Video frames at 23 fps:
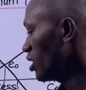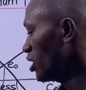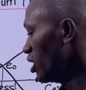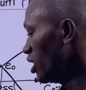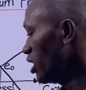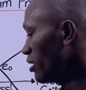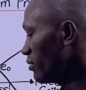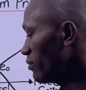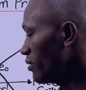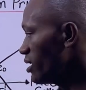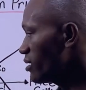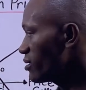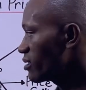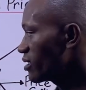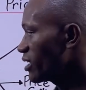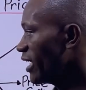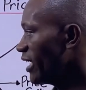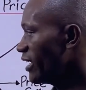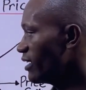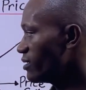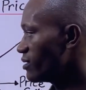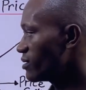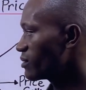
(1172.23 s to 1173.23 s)
In this
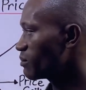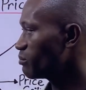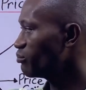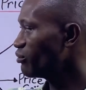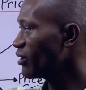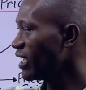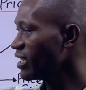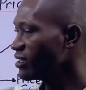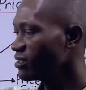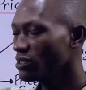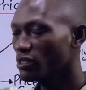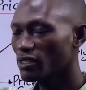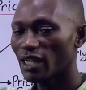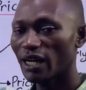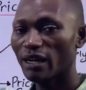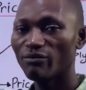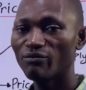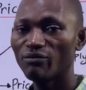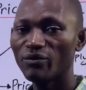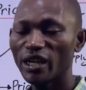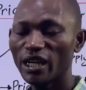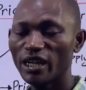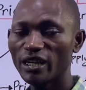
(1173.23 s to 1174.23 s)
case, prices are
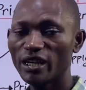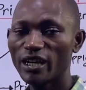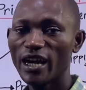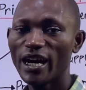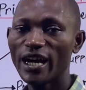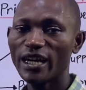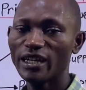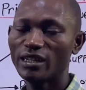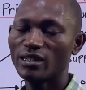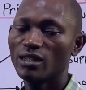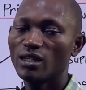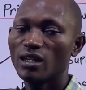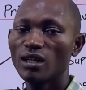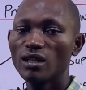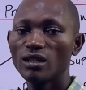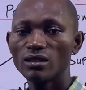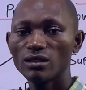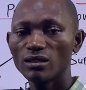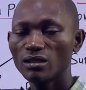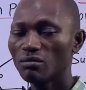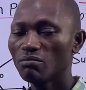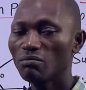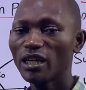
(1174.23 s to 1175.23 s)
very high.
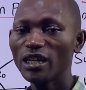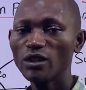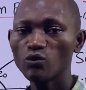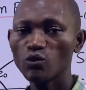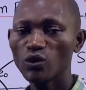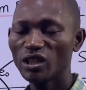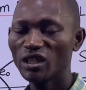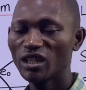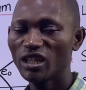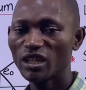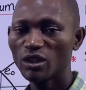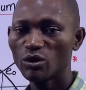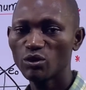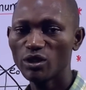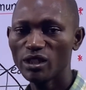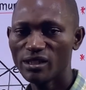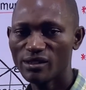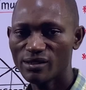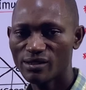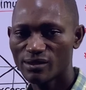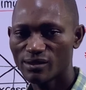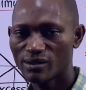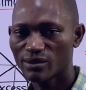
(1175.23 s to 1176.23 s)
Demand will
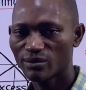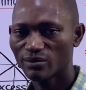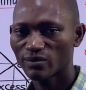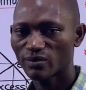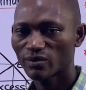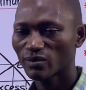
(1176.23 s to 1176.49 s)
decrease.